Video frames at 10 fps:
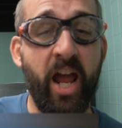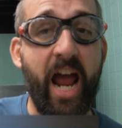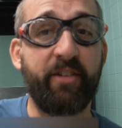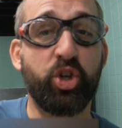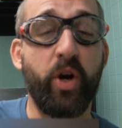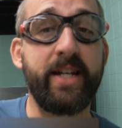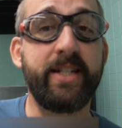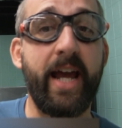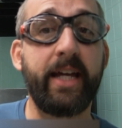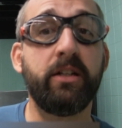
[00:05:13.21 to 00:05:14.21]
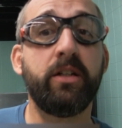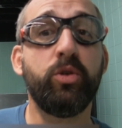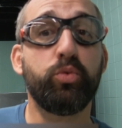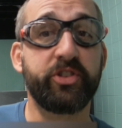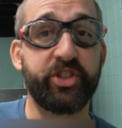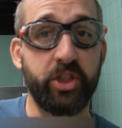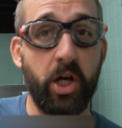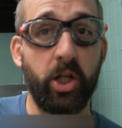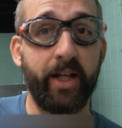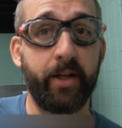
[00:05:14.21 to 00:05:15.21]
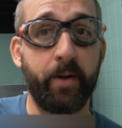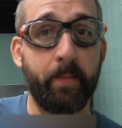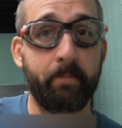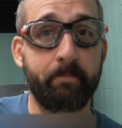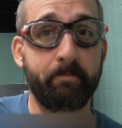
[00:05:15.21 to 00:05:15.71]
Have a great day. We'll see y'all later.